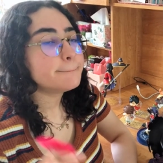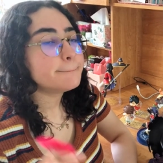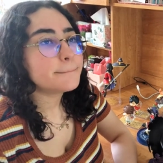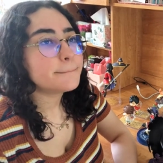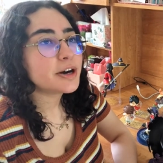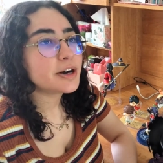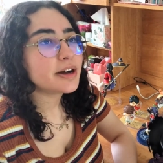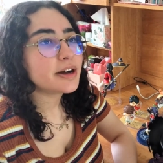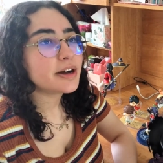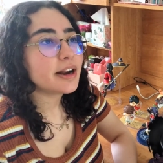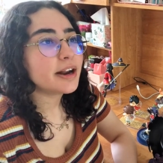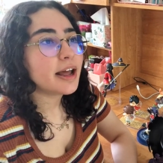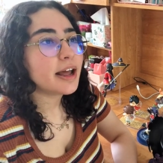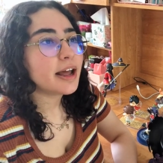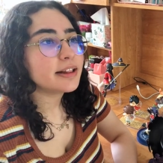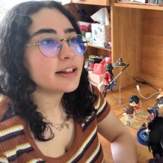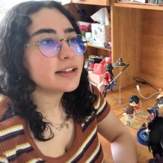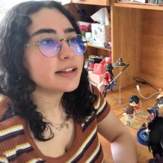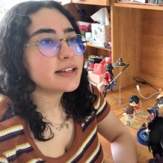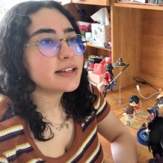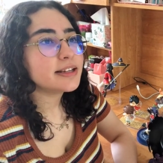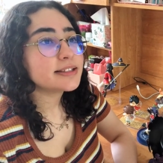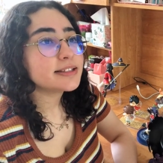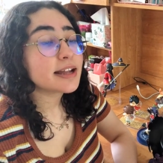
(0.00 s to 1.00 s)
but at
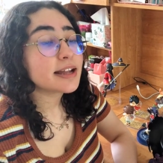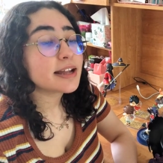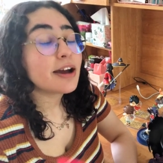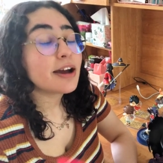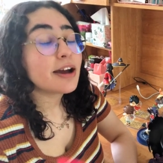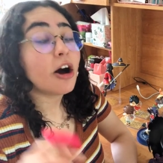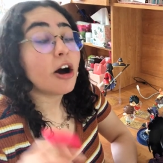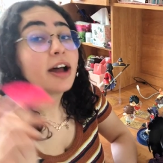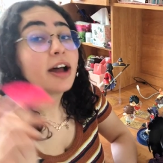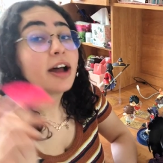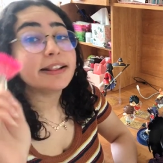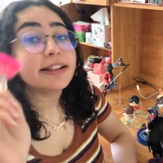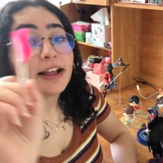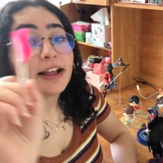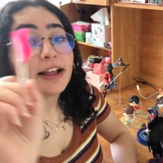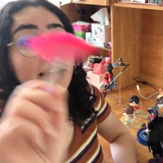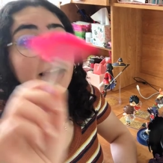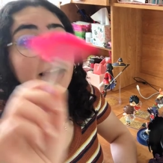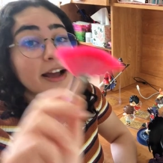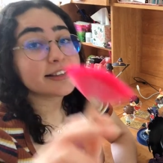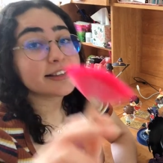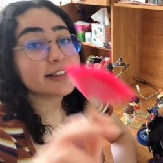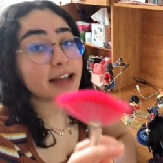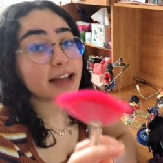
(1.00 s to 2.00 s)
least,
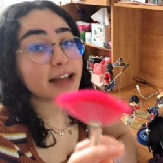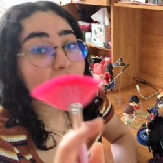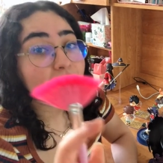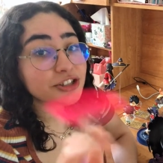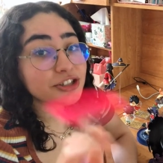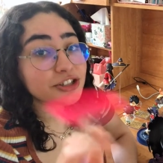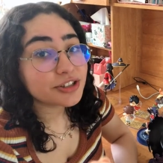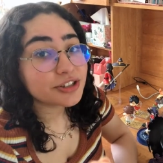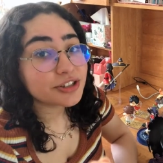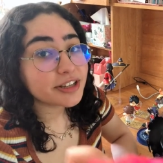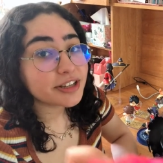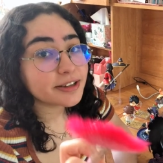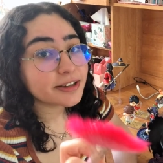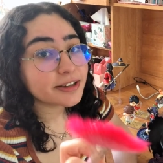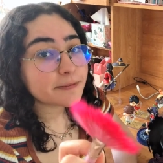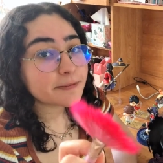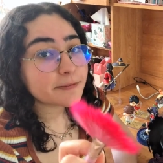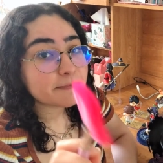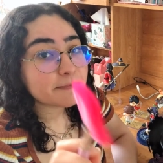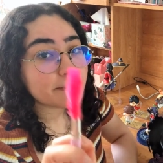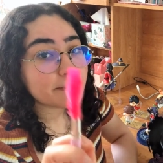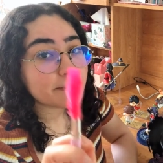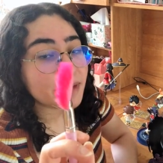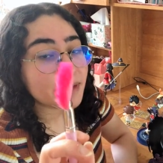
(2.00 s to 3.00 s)
unless, actually,
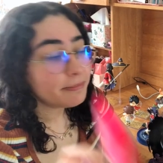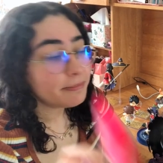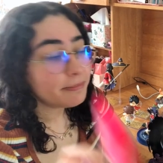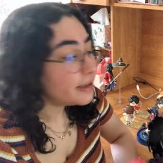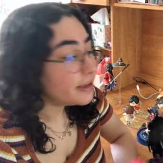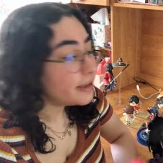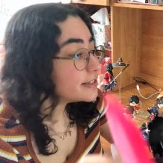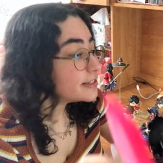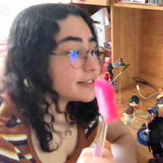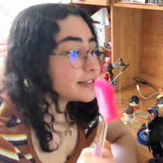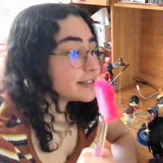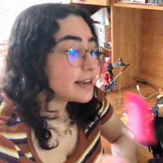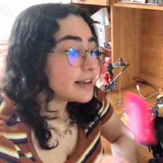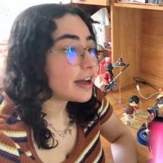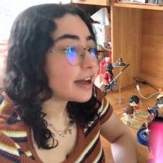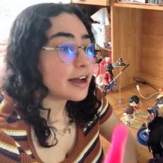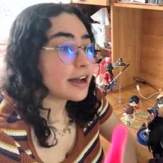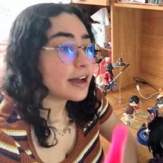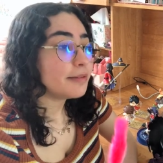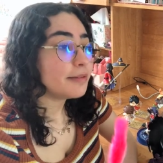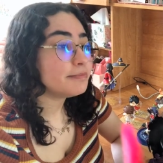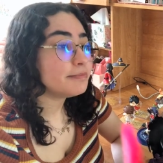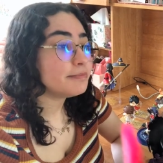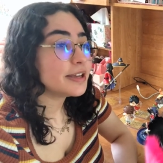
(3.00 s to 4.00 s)
maybe it's
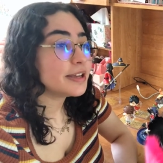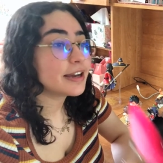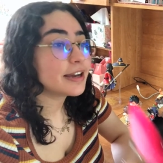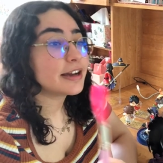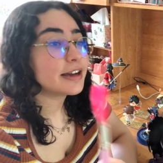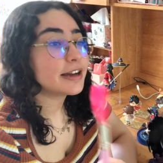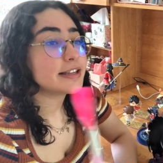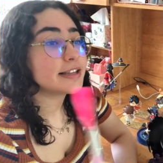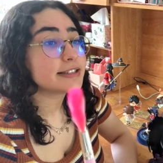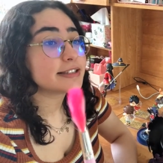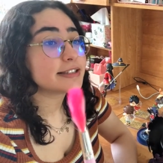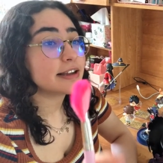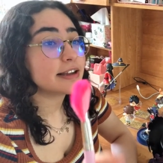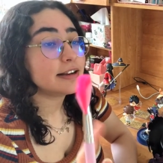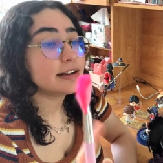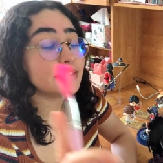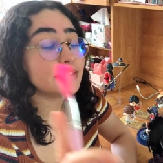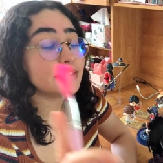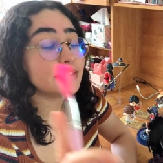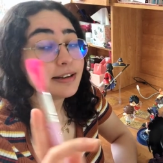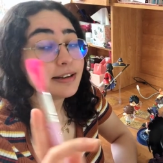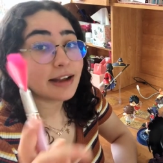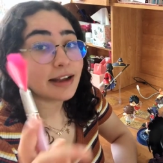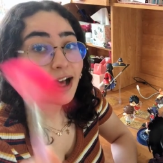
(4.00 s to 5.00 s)
not, because
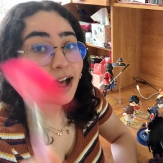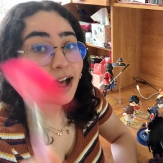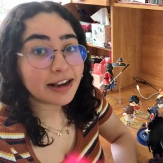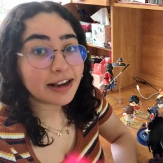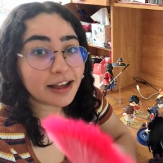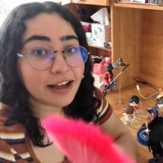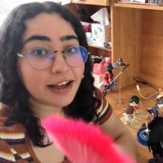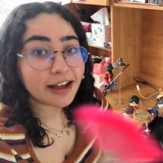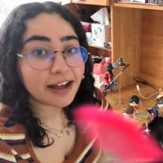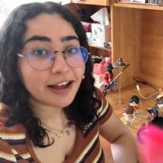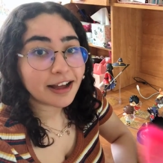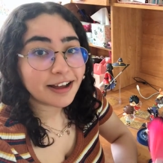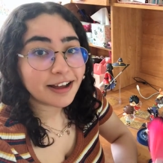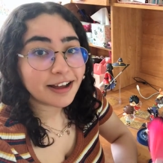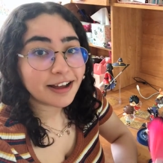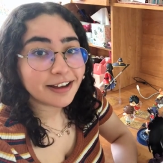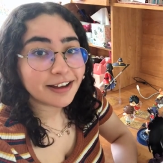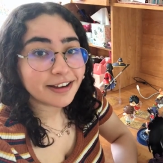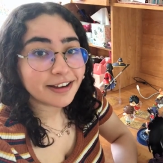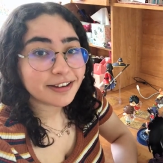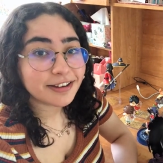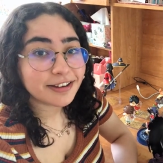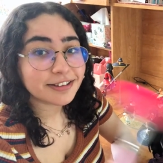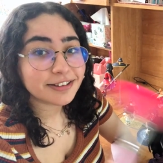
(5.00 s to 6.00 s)
Nana,
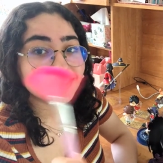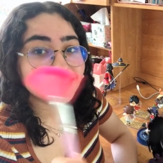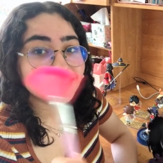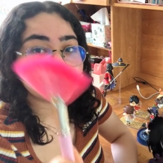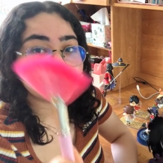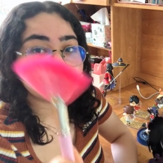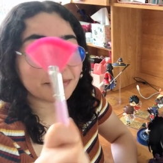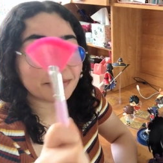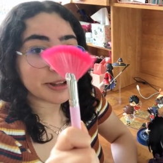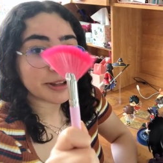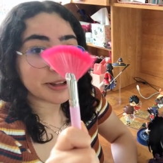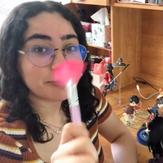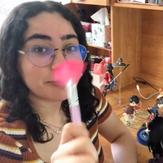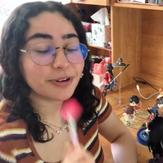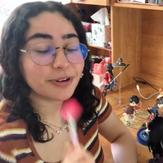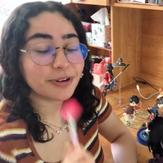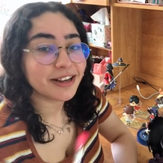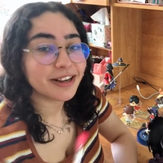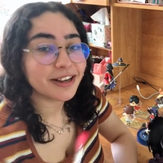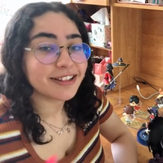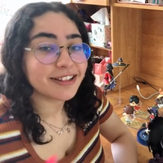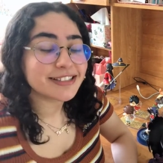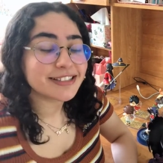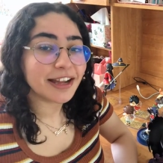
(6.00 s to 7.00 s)
I'm like
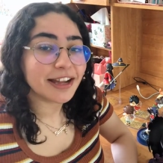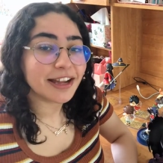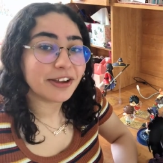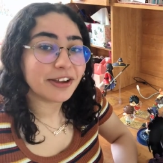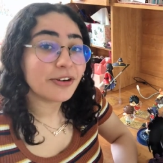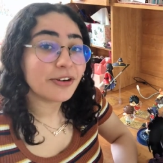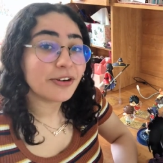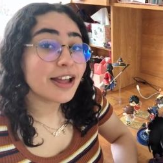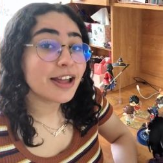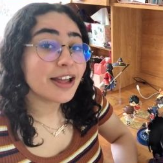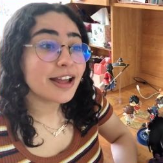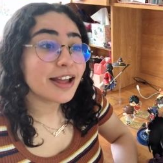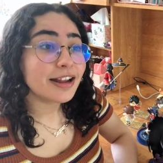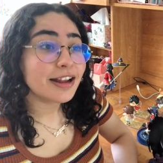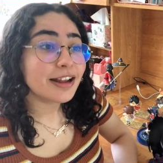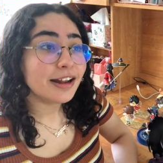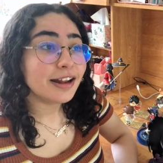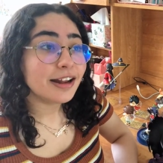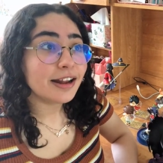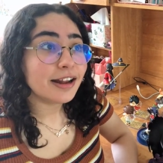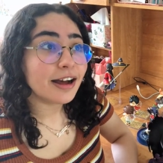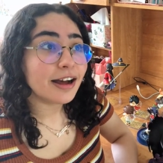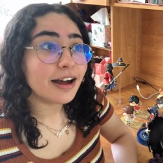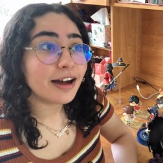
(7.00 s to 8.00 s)
pointing this at you,
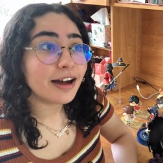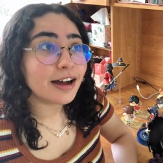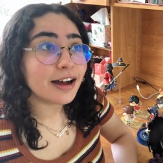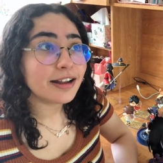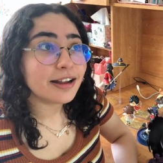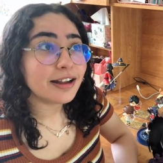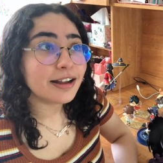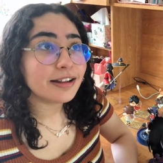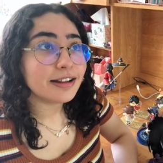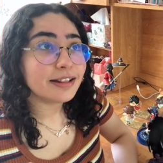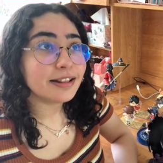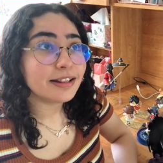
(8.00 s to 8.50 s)
the